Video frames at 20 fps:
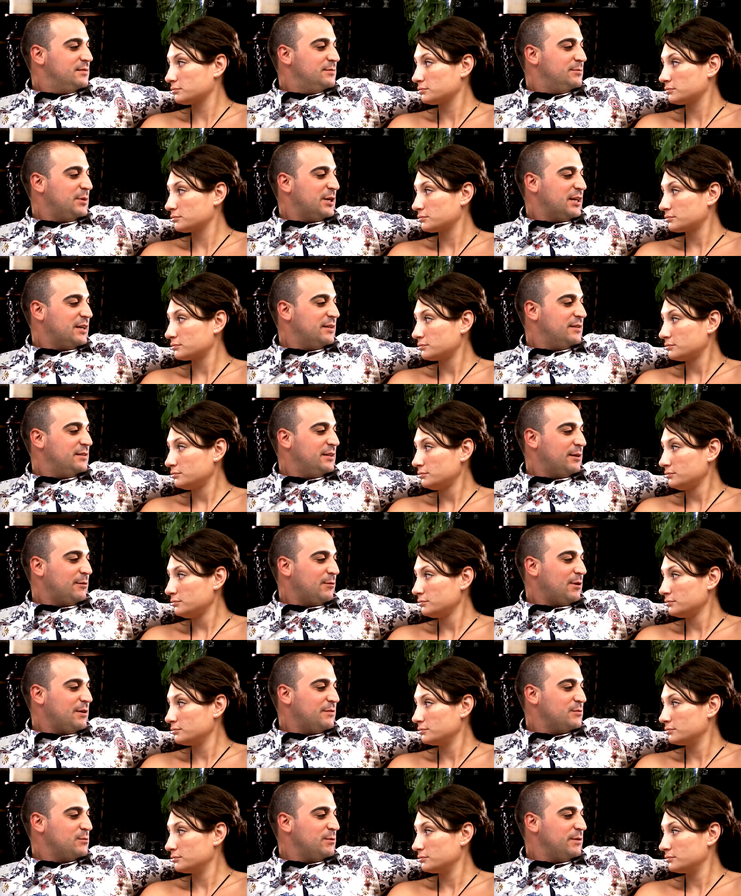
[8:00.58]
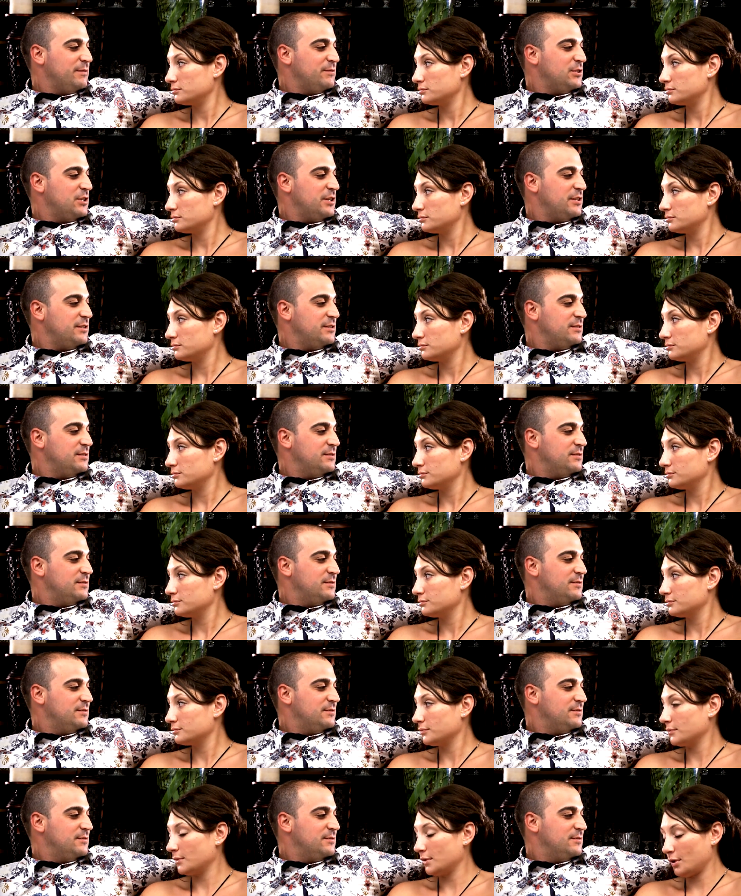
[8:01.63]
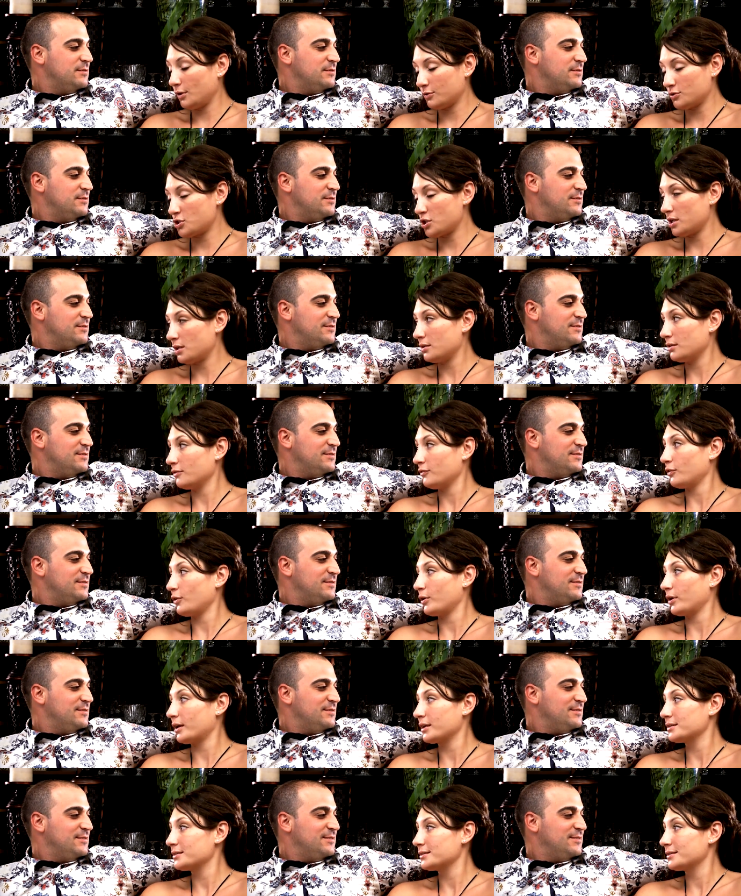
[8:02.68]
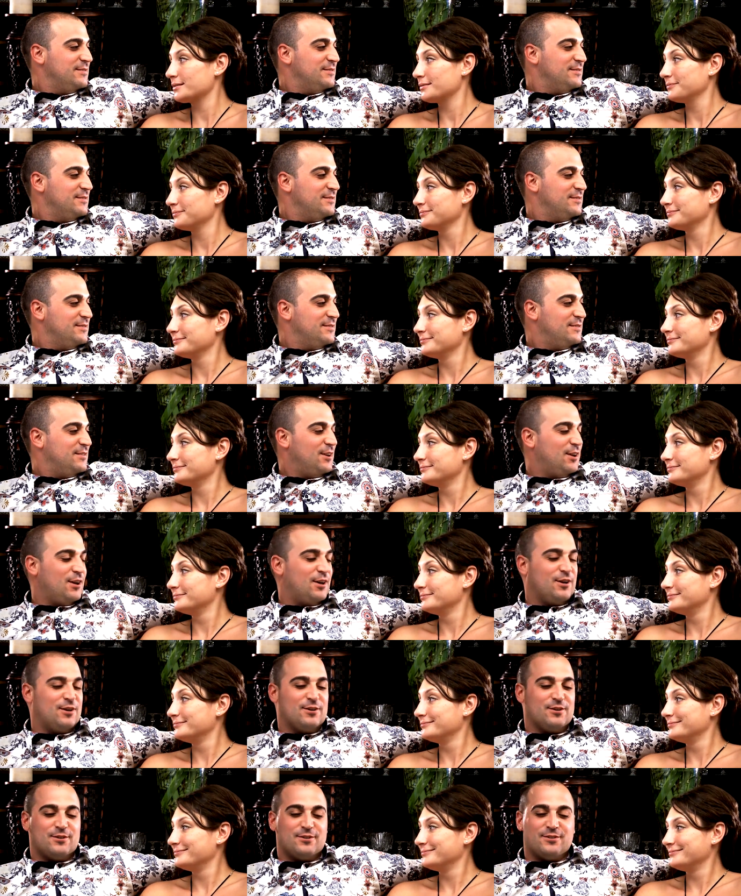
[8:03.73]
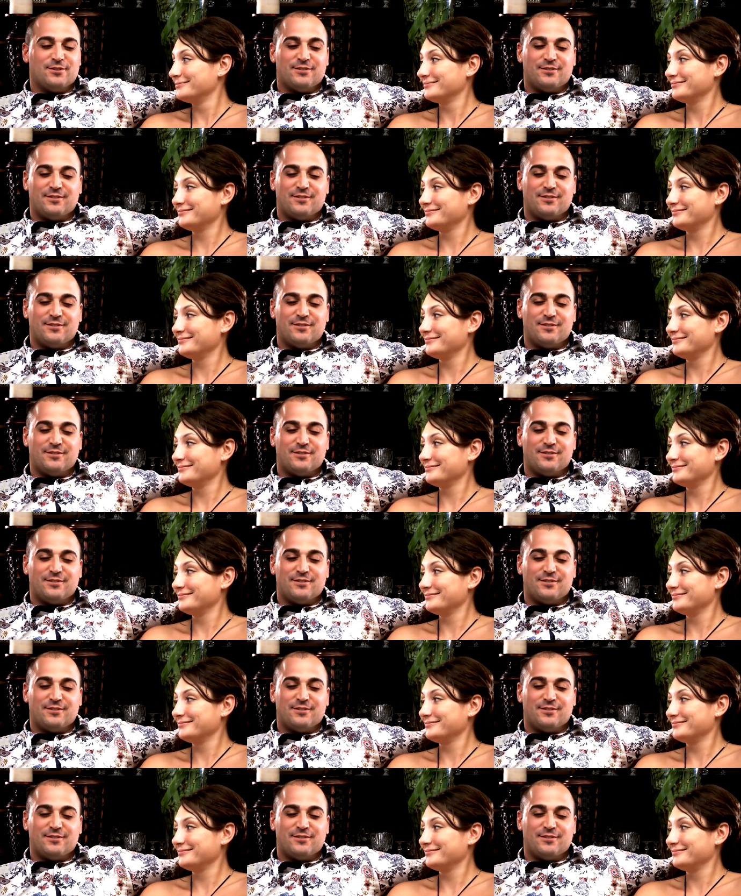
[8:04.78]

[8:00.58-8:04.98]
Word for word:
Speaker 1: Like like Ralph's wife, Shannon?
Speaker 2: No, Shannon the florist.
Speaker 1: Oh.